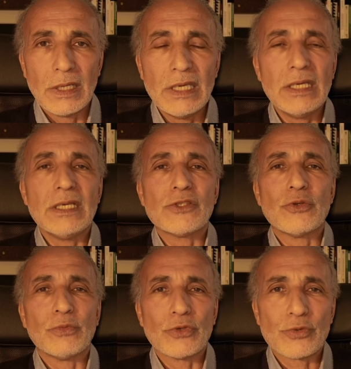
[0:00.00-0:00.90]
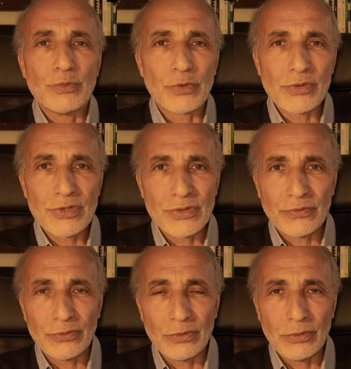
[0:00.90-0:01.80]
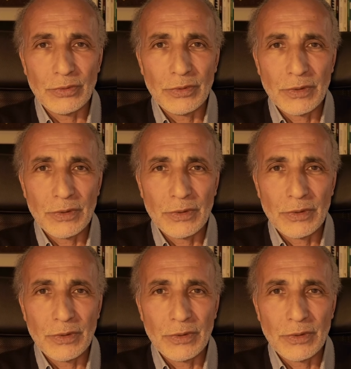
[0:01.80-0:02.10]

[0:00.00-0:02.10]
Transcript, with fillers: He is the most merciful,